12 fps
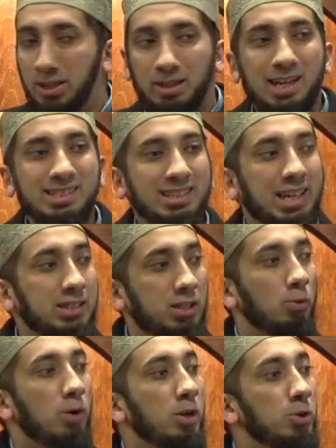Allah says
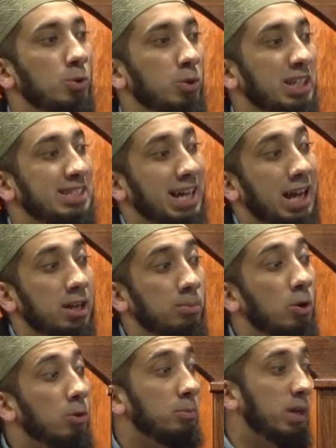the one who is
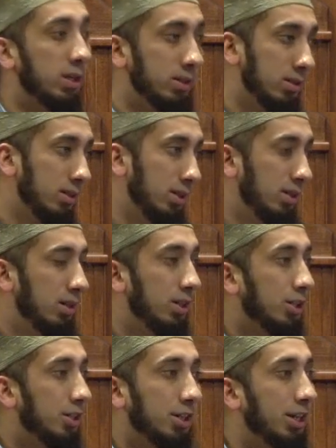al-mu'min,
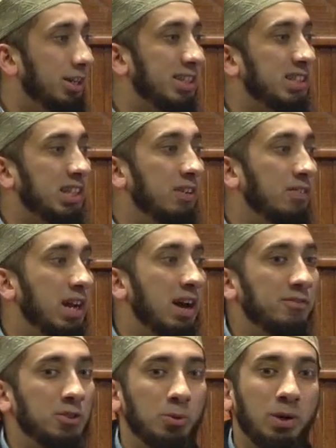he doesn't even
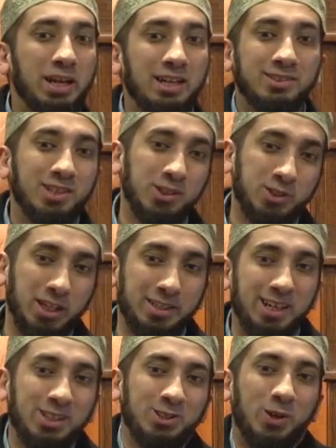have to wait until
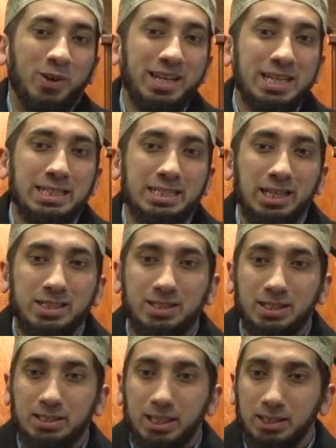Jannah, he's already attained
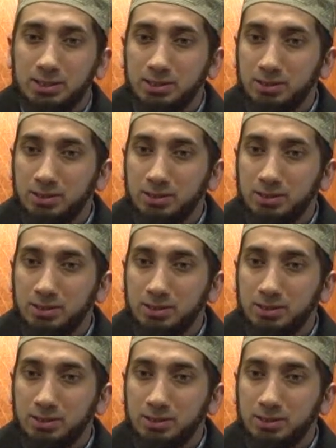success.